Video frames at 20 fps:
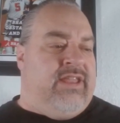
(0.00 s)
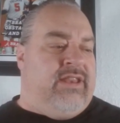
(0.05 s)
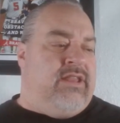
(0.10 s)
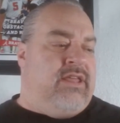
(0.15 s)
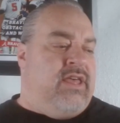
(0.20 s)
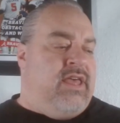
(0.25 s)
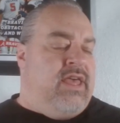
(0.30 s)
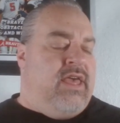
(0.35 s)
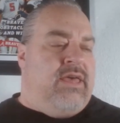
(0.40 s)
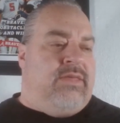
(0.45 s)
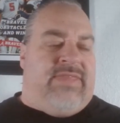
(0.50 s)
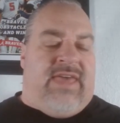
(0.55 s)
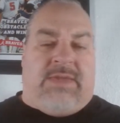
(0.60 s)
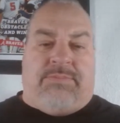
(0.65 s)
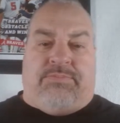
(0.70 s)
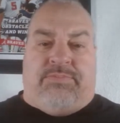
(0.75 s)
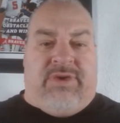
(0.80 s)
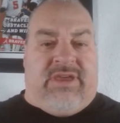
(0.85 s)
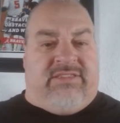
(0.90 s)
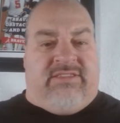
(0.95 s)
And
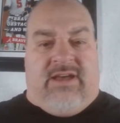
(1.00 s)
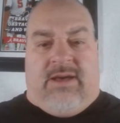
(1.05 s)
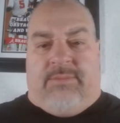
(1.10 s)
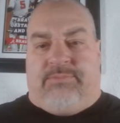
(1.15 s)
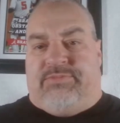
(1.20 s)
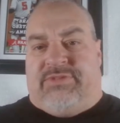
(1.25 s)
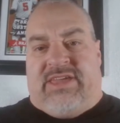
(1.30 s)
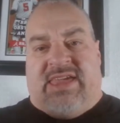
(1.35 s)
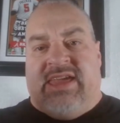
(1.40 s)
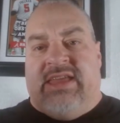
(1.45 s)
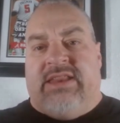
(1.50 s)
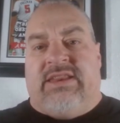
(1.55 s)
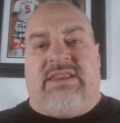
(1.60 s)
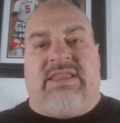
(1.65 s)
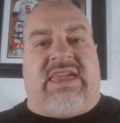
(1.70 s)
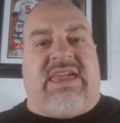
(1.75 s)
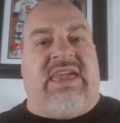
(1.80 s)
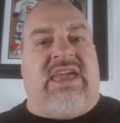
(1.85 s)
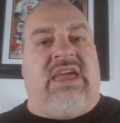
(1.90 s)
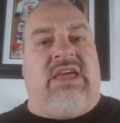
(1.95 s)
they picked up the
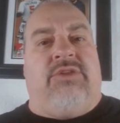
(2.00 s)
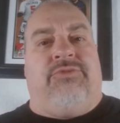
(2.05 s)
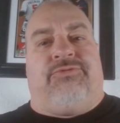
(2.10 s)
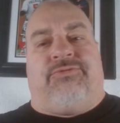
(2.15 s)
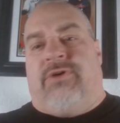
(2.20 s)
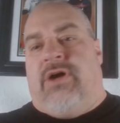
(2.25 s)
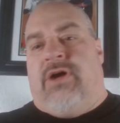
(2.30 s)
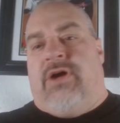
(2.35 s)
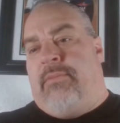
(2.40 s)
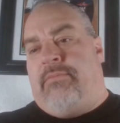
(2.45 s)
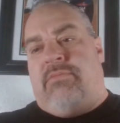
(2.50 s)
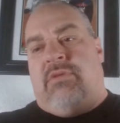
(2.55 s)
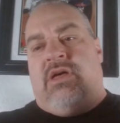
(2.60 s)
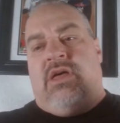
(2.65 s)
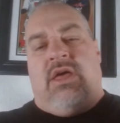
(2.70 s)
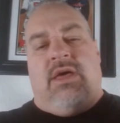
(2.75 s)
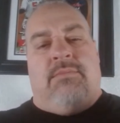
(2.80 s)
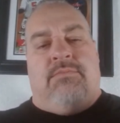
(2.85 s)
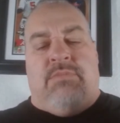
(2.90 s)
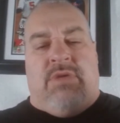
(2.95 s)
Hittin kid from
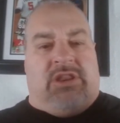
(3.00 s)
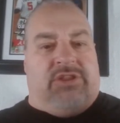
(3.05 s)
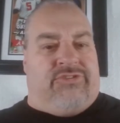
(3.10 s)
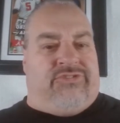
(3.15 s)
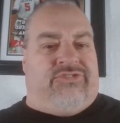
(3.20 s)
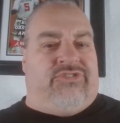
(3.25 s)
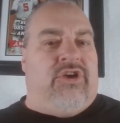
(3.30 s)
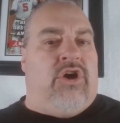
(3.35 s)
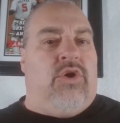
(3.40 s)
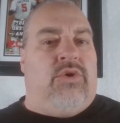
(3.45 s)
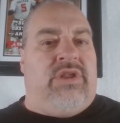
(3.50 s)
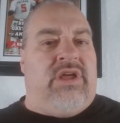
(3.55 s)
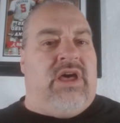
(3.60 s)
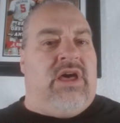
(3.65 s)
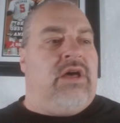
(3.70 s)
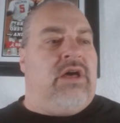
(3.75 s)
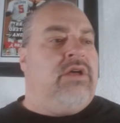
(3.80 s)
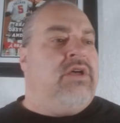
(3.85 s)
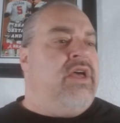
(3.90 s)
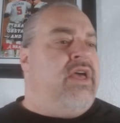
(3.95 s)

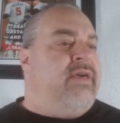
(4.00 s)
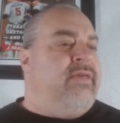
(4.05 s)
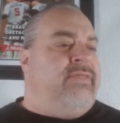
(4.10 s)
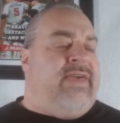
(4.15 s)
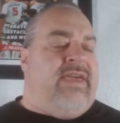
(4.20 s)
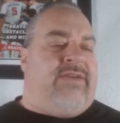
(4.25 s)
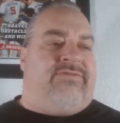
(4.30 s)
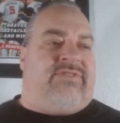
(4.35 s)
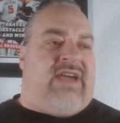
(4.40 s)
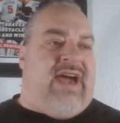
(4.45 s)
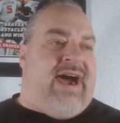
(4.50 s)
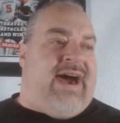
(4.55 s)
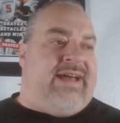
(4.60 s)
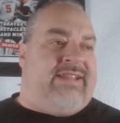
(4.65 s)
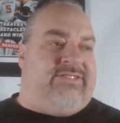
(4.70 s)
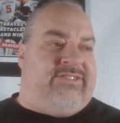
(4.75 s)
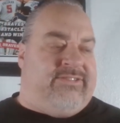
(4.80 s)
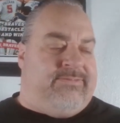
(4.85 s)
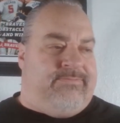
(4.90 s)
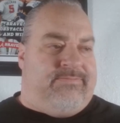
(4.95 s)
Minnesota. They've
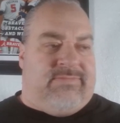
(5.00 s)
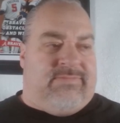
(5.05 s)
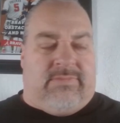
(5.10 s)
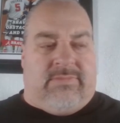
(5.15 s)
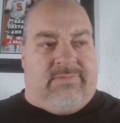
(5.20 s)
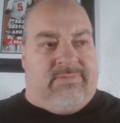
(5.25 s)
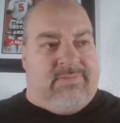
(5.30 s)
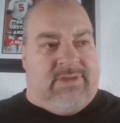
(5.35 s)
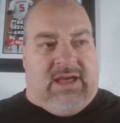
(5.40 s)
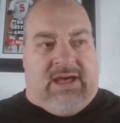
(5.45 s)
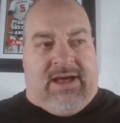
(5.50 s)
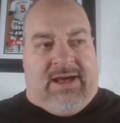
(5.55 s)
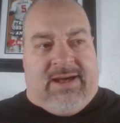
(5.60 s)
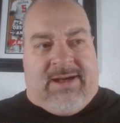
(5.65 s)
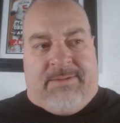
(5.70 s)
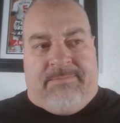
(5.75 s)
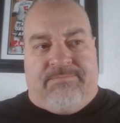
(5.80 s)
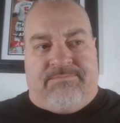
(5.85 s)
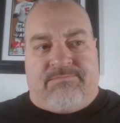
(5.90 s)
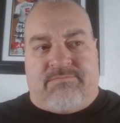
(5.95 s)
got
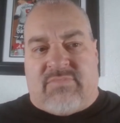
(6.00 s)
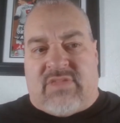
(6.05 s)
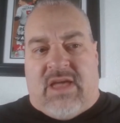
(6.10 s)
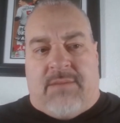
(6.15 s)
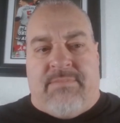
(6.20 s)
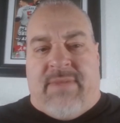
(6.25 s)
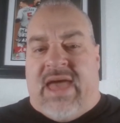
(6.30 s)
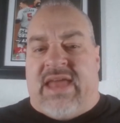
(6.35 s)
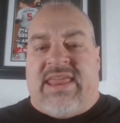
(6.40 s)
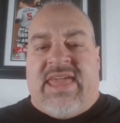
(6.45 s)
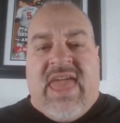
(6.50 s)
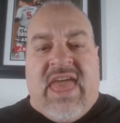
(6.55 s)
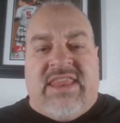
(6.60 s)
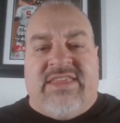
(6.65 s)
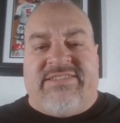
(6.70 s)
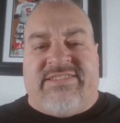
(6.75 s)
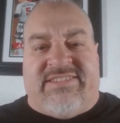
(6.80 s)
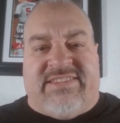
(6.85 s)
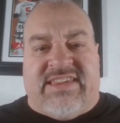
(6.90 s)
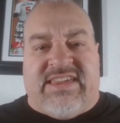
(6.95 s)
Matt
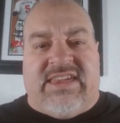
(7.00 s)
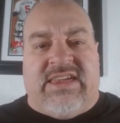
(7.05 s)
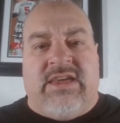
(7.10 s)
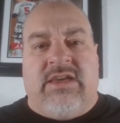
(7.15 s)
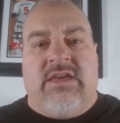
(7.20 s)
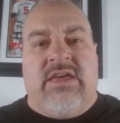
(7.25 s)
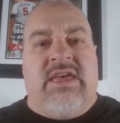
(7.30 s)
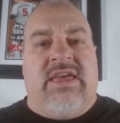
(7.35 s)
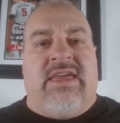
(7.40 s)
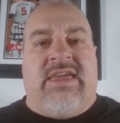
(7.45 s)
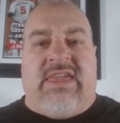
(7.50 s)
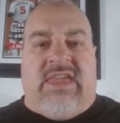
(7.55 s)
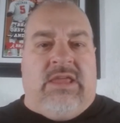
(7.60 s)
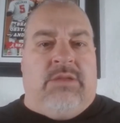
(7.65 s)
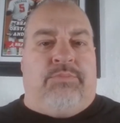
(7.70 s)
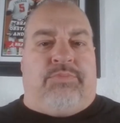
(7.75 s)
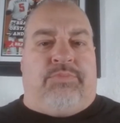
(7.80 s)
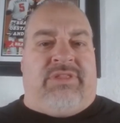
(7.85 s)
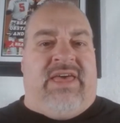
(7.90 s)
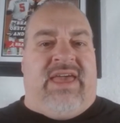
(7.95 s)
Hennessy
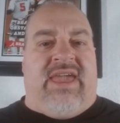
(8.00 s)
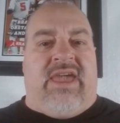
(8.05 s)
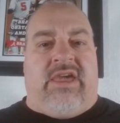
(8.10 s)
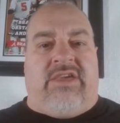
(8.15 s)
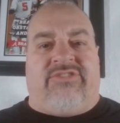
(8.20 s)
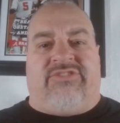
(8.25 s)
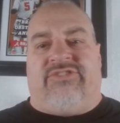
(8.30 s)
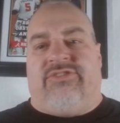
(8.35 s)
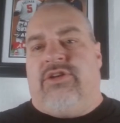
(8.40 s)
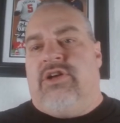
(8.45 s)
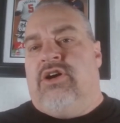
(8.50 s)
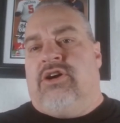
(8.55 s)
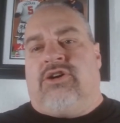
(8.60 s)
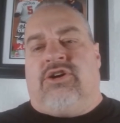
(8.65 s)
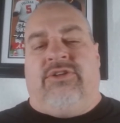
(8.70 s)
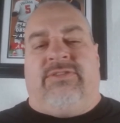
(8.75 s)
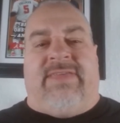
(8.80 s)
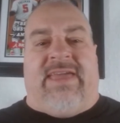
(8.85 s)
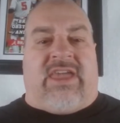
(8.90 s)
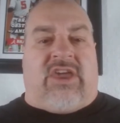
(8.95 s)
in place.
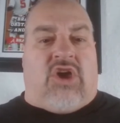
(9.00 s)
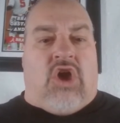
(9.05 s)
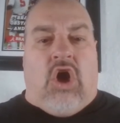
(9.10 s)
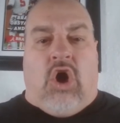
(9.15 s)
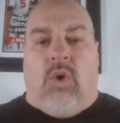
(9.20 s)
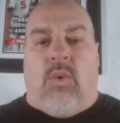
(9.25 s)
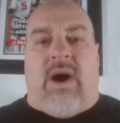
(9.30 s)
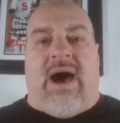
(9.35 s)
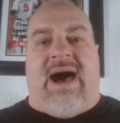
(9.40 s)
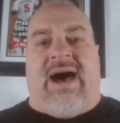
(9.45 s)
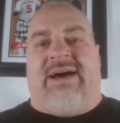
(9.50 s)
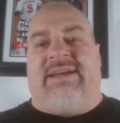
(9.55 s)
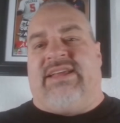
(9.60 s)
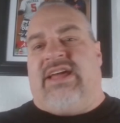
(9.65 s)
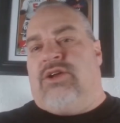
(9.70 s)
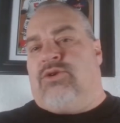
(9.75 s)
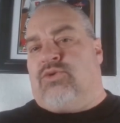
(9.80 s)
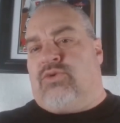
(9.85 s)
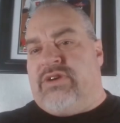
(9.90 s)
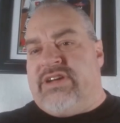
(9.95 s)
Could they go out
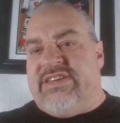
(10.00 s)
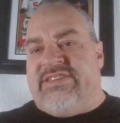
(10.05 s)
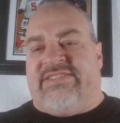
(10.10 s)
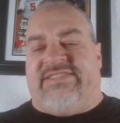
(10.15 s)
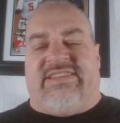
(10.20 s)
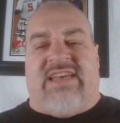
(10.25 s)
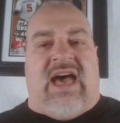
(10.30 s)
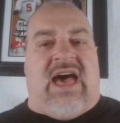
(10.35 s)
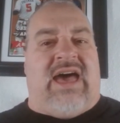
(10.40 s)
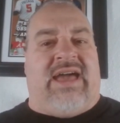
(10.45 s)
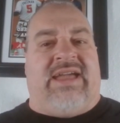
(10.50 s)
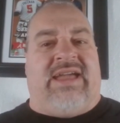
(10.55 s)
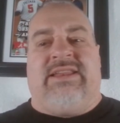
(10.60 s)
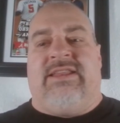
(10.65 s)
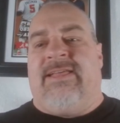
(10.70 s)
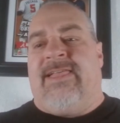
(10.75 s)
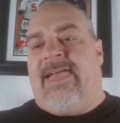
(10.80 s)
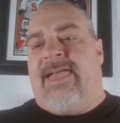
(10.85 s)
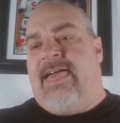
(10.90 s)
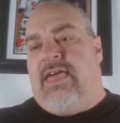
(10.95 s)
and
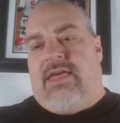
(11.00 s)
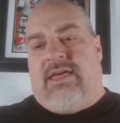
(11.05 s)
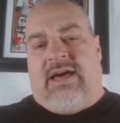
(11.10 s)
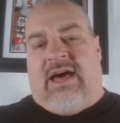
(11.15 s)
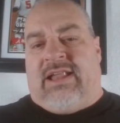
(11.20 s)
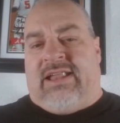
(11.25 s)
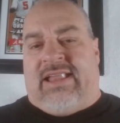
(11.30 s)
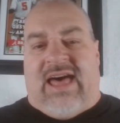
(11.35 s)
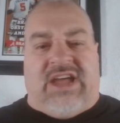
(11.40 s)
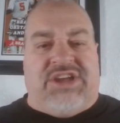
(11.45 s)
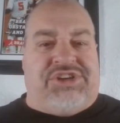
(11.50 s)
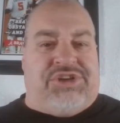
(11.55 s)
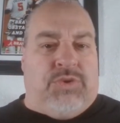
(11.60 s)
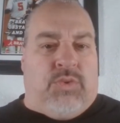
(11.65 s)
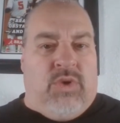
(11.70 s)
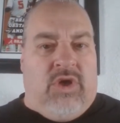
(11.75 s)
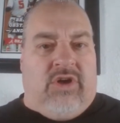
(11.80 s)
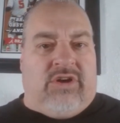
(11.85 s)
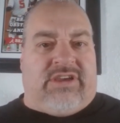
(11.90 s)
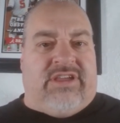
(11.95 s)
re-sign
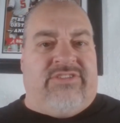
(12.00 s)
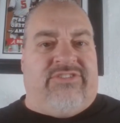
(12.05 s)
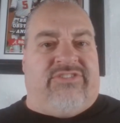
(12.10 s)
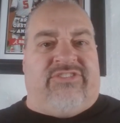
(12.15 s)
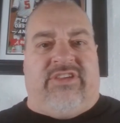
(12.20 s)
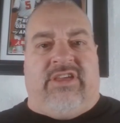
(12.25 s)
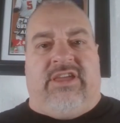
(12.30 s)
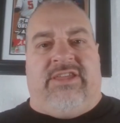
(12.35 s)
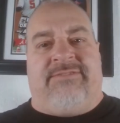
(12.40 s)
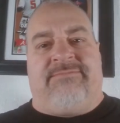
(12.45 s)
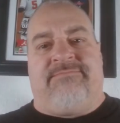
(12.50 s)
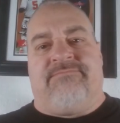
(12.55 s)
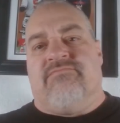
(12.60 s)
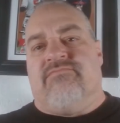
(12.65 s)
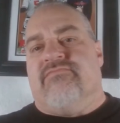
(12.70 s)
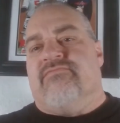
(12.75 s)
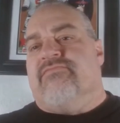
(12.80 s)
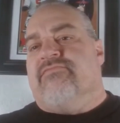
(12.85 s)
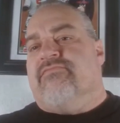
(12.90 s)
Elijah Wilkinson?